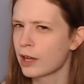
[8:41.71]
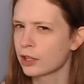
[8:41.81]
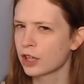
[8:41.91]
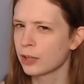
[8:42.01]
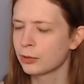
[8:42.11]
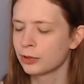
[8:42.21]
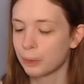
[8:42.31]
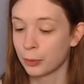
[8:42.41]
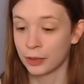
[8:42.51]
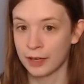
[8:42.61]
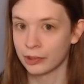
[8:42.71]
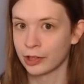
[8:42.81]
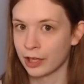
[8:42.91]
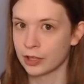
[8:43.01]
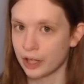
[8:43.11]
dragon tribal, but we're gonna have a
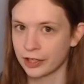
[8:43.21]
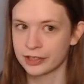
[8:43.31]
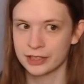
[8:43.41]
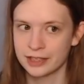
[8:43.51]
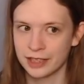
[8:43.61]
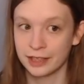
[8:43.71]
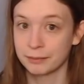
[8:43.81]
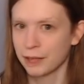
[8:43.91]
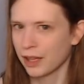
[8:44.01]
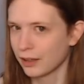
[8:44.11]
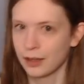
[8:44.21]
lot of dragons, because like,